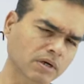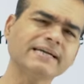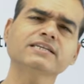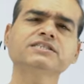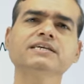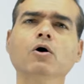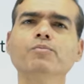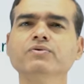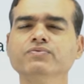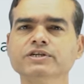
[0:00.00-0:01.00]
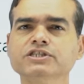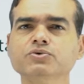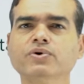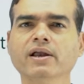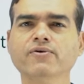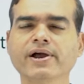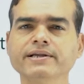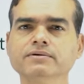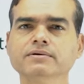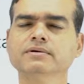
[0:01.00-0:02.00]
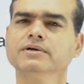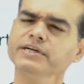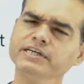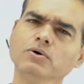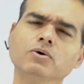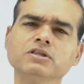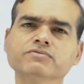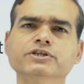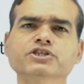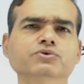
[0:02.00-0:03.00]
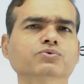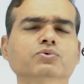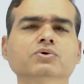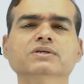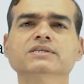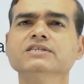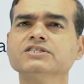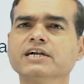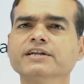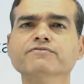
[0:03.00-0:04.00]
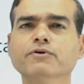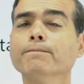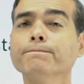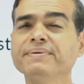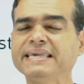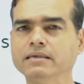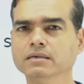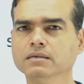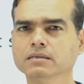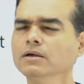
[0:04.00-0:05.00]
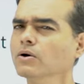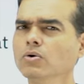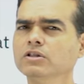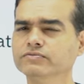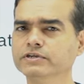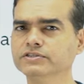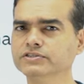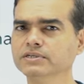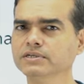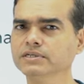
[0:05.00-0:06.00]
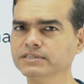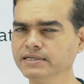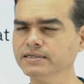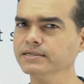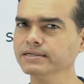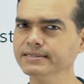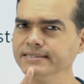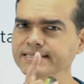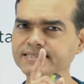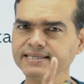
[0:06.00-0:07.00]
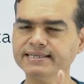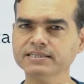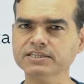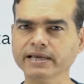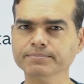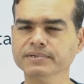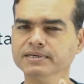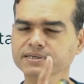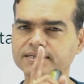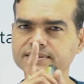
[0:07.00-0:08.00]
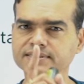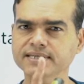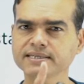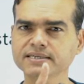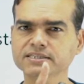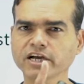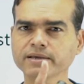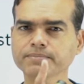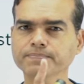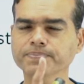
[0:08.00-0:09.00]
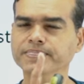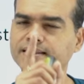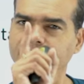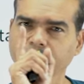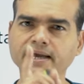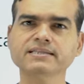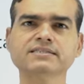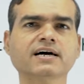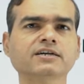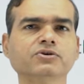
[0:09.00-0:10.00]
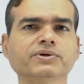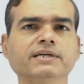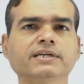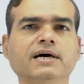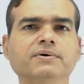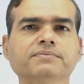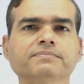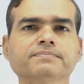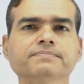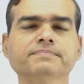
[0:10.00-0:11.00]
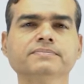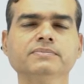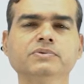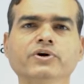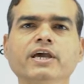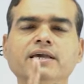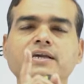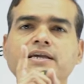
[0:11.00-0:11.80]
Let us see how many words you can write. Write all the words you know starting from P. All the words. Done? Set the time. Set the time and start doing it now. Okay?